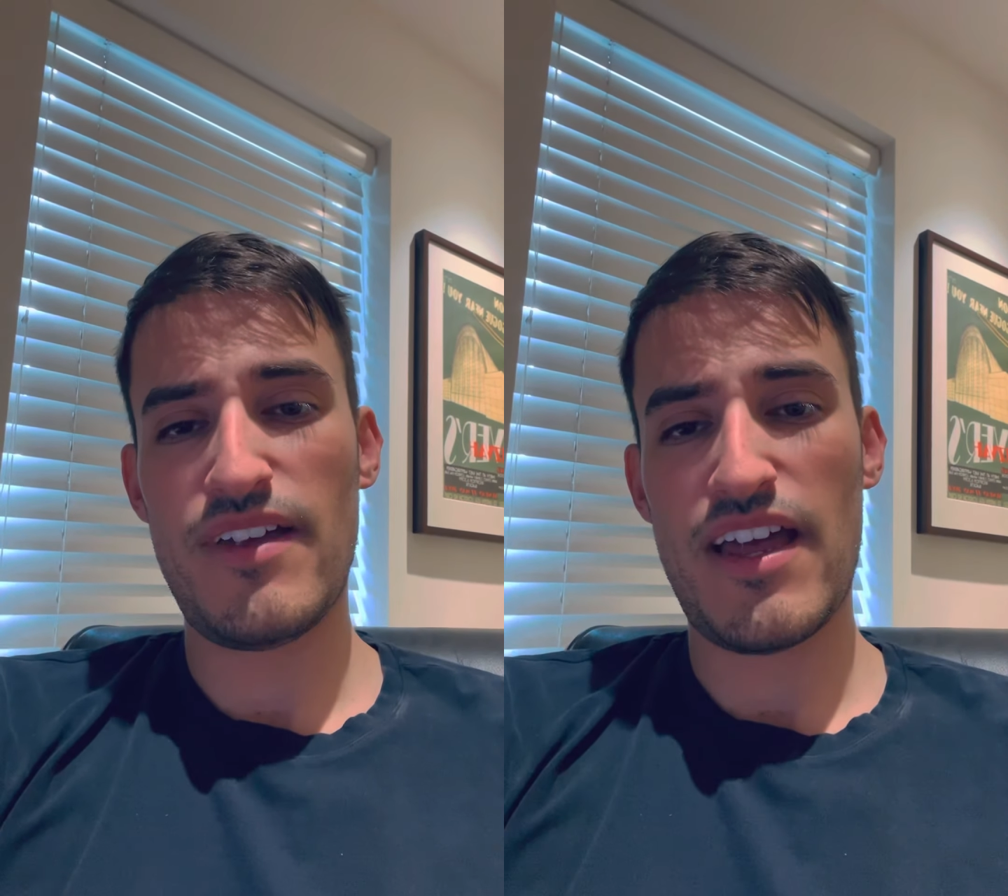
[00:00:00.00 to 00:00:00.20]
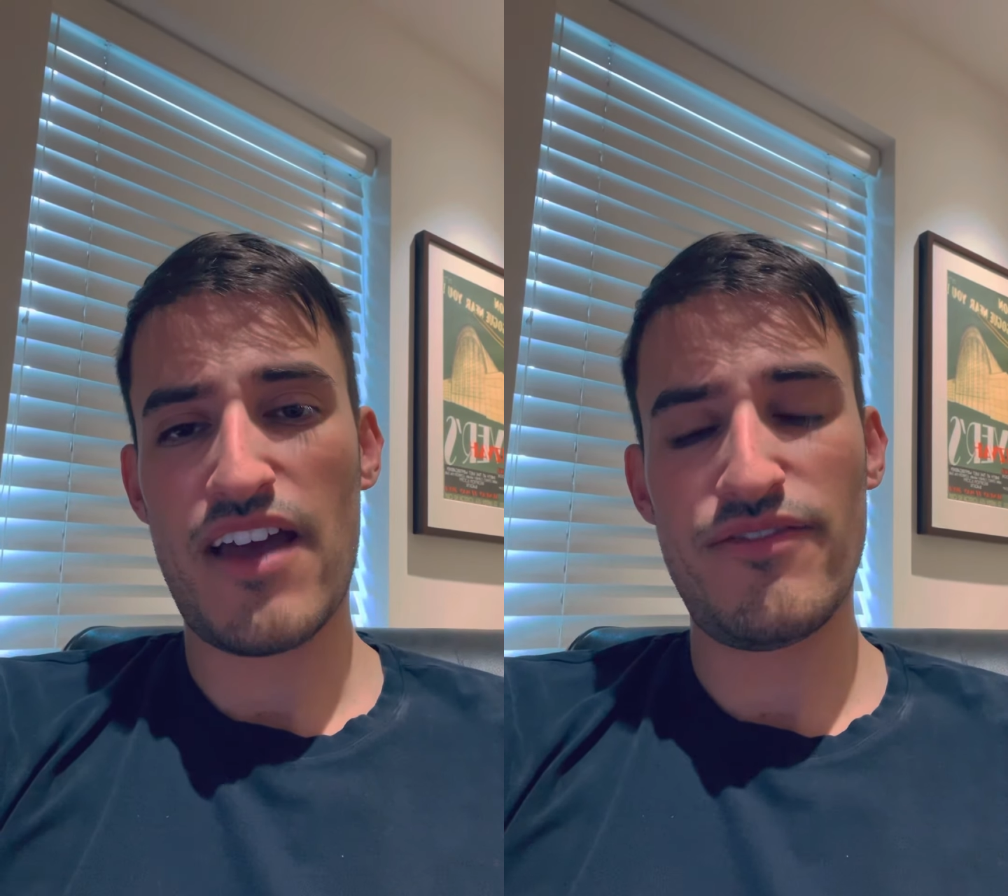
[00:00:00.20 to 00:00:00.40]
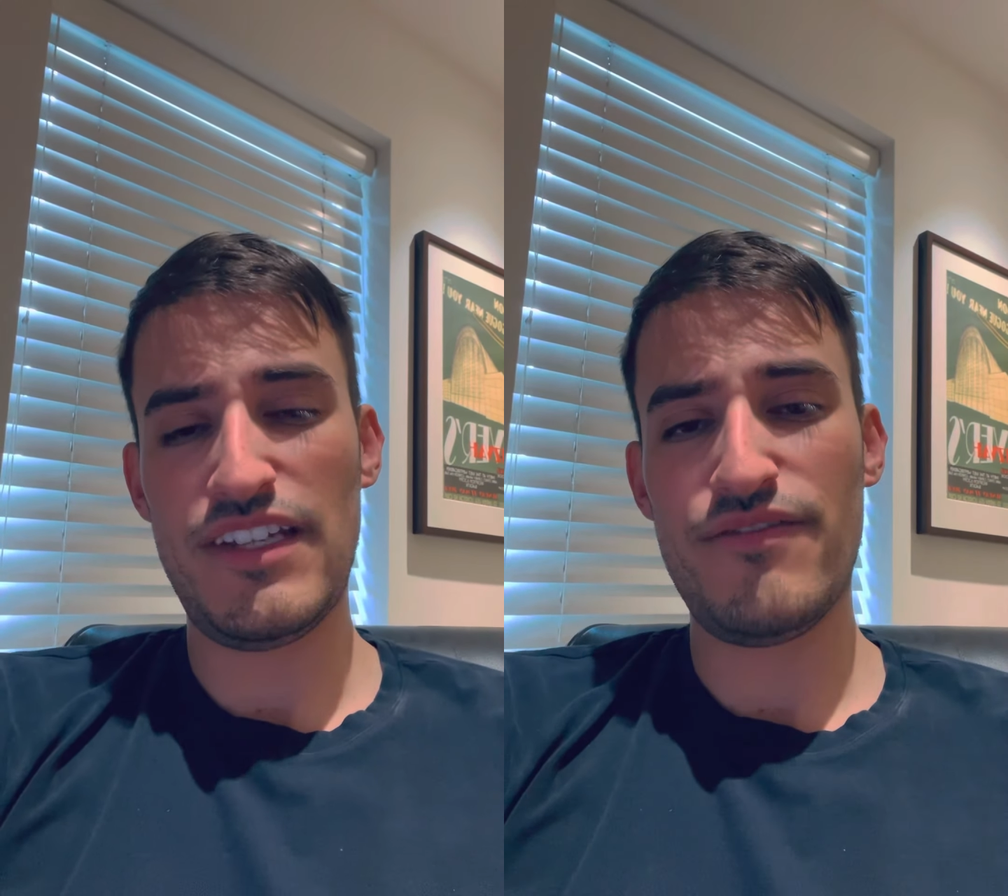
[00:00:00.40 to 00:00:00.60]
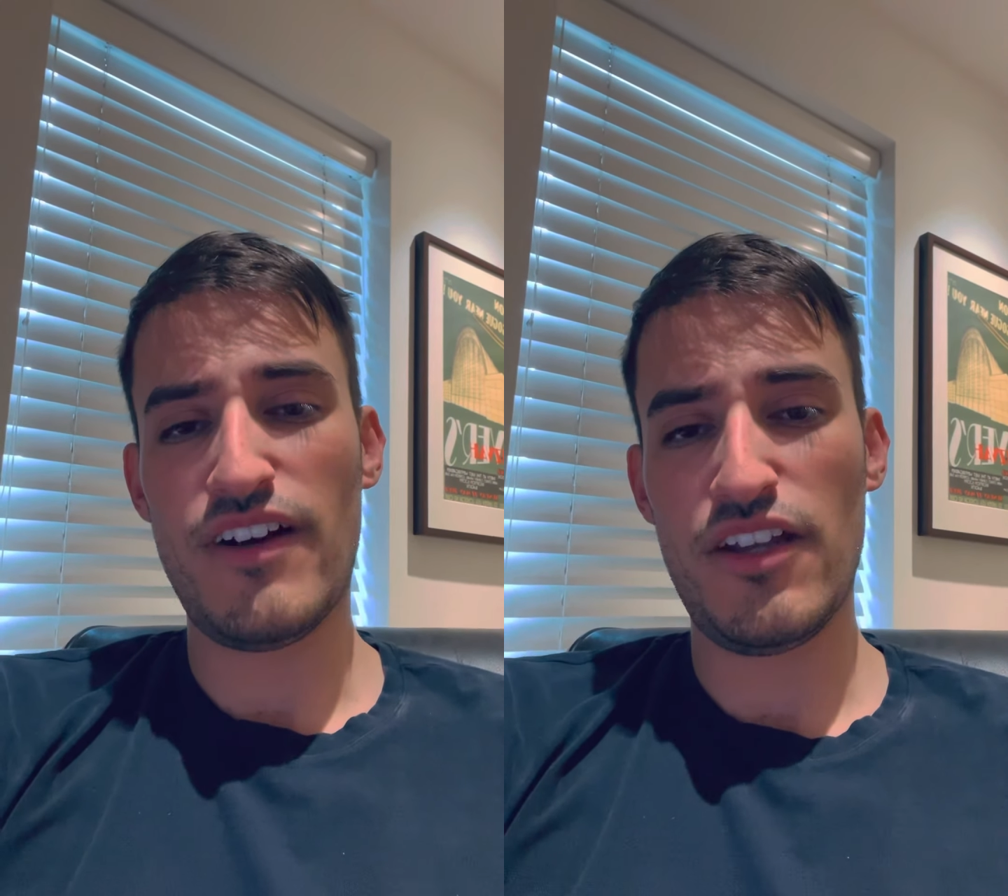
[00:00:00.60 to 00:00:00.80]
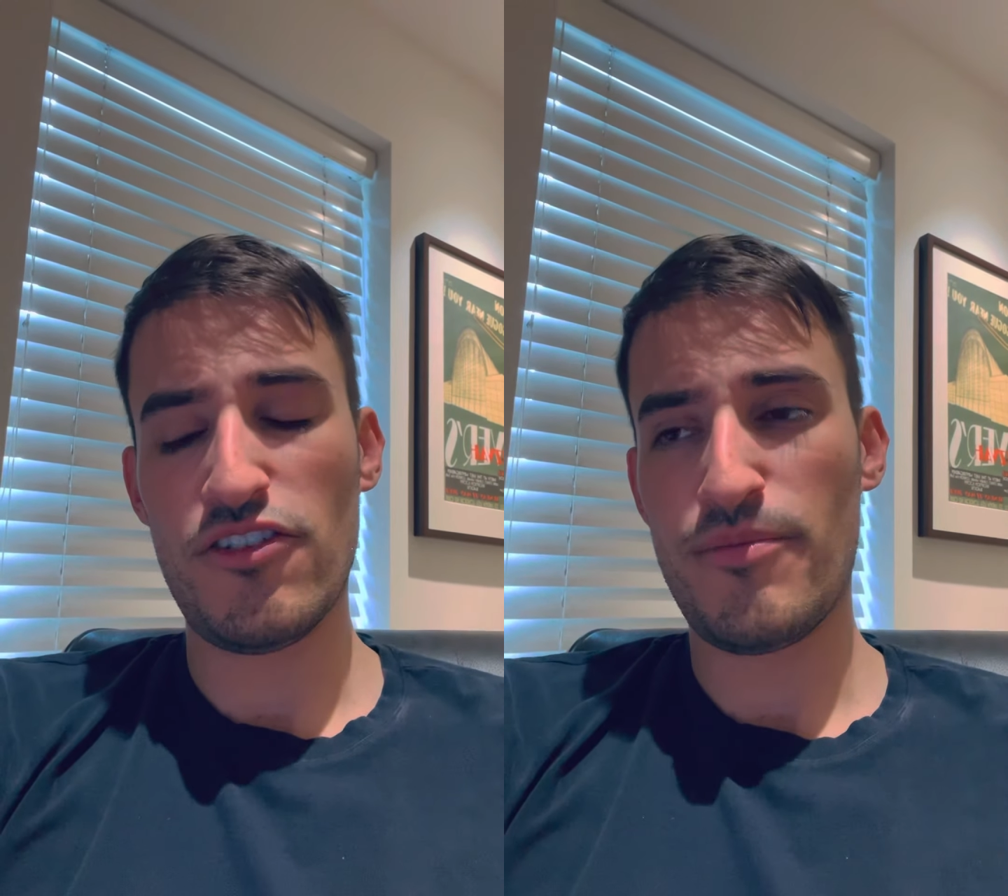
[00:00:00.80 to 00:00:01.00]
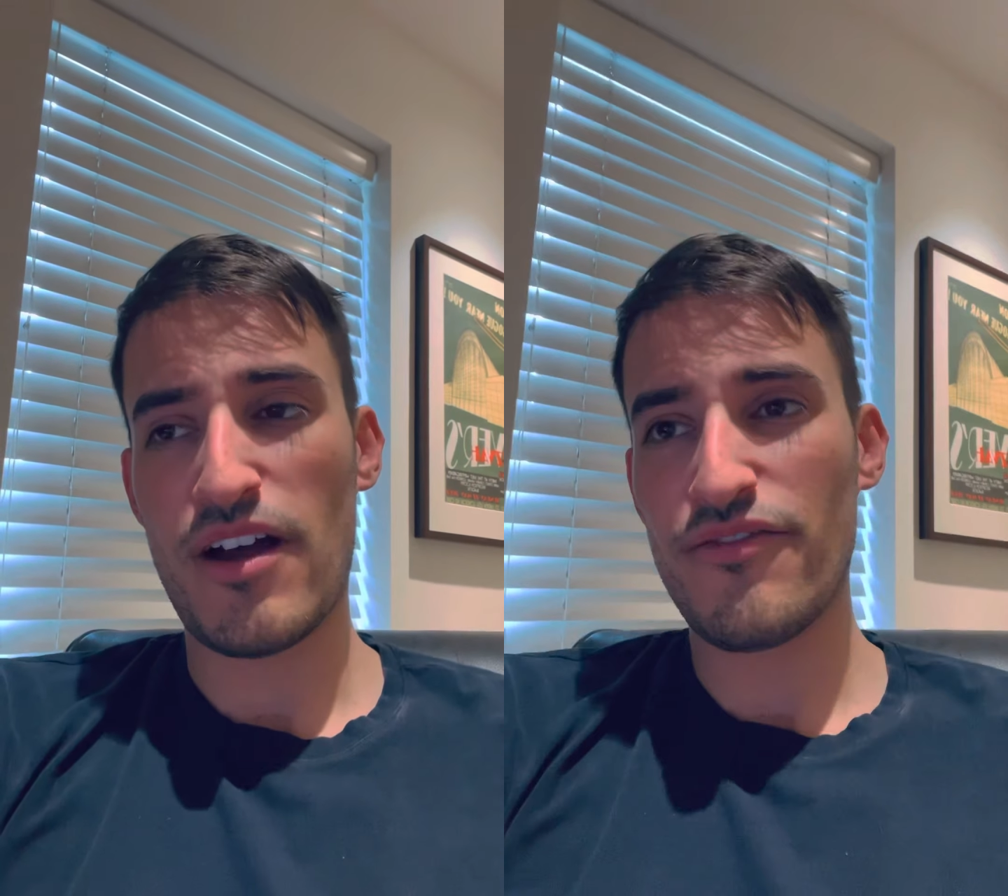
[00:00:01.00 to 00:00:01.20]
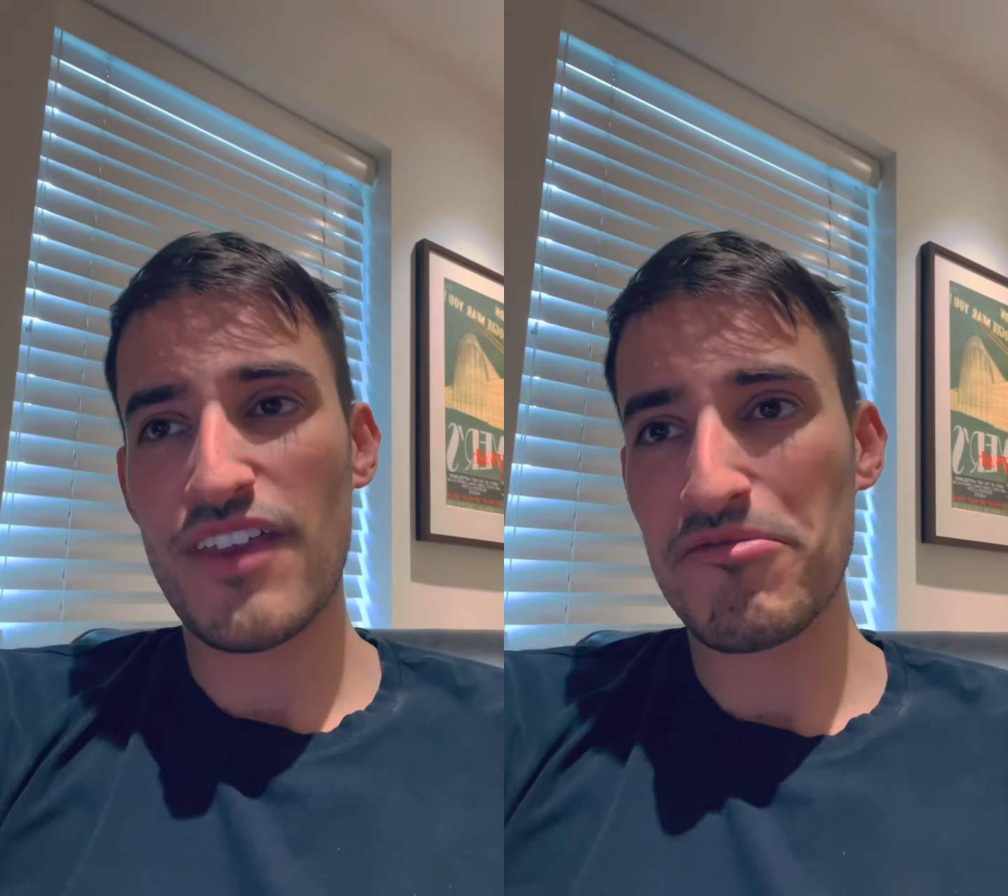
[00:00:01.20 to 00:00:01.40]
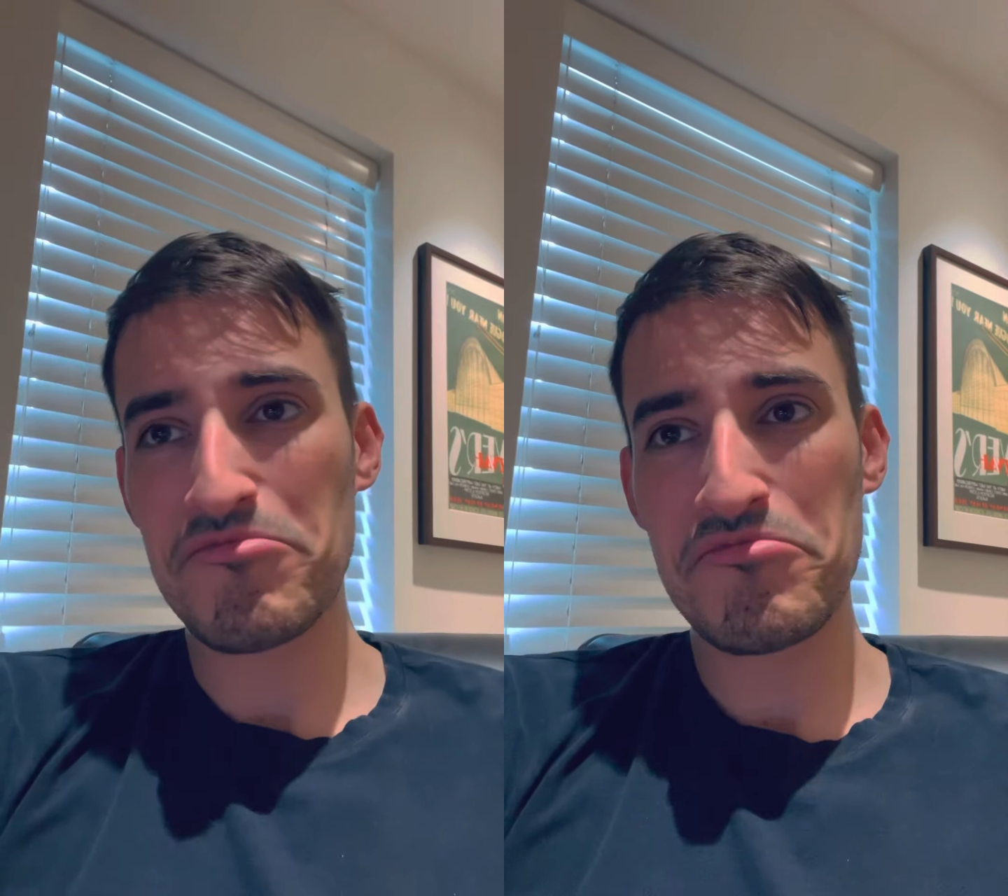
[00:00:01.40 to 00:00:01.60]
heavenly father above,
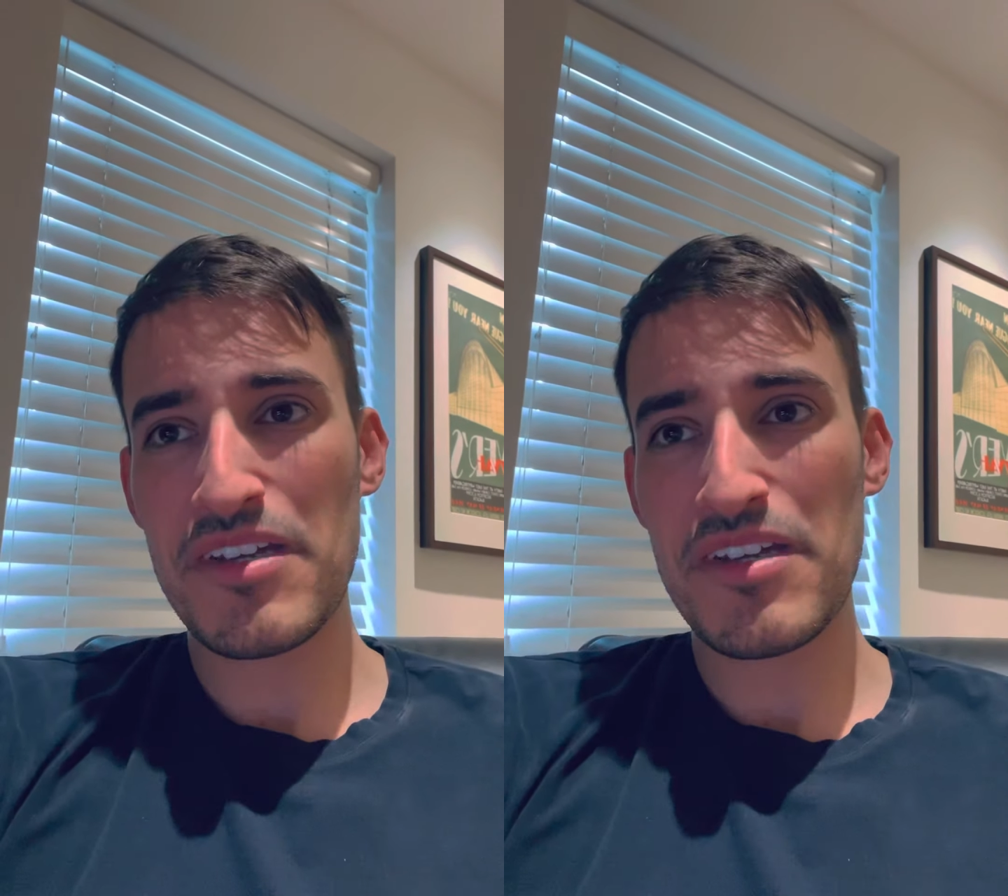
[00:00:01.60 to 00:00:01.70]
then